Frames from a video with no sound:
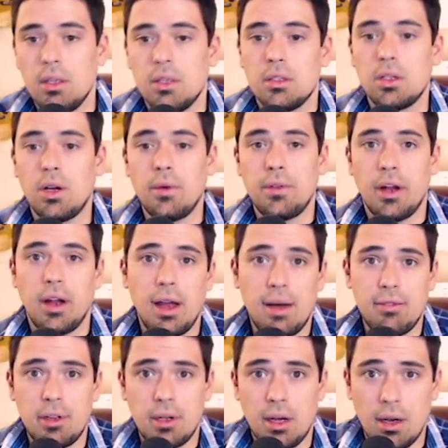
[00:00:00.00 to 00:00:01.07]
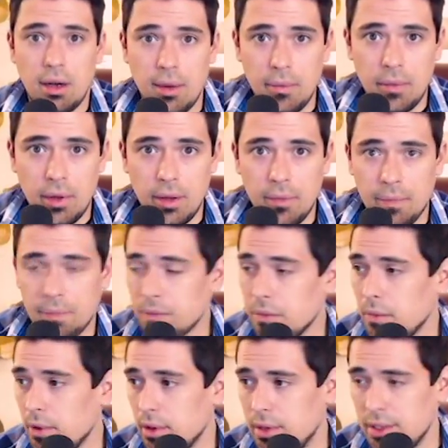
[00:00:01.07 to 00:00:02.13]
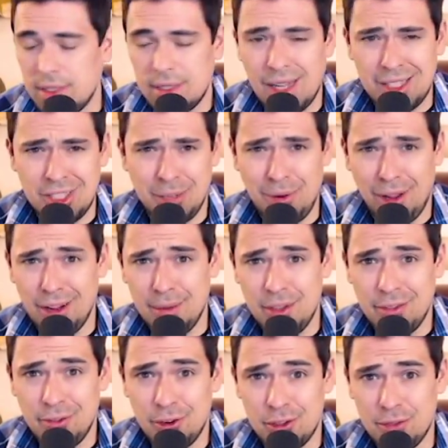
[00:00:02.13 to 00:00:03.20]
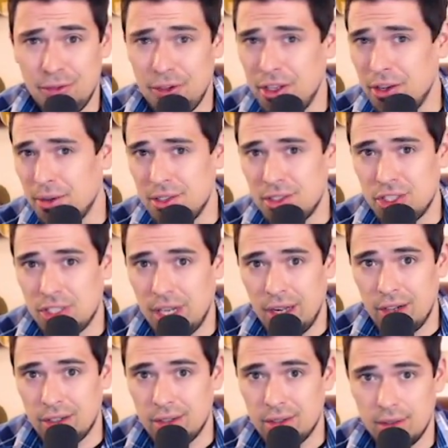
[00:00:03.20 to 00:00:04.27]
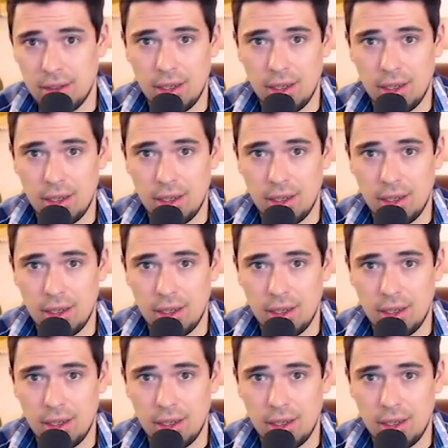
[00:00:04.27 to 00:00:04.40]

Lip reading: So there you have it. This is actually probably gonna be the first video on this channel,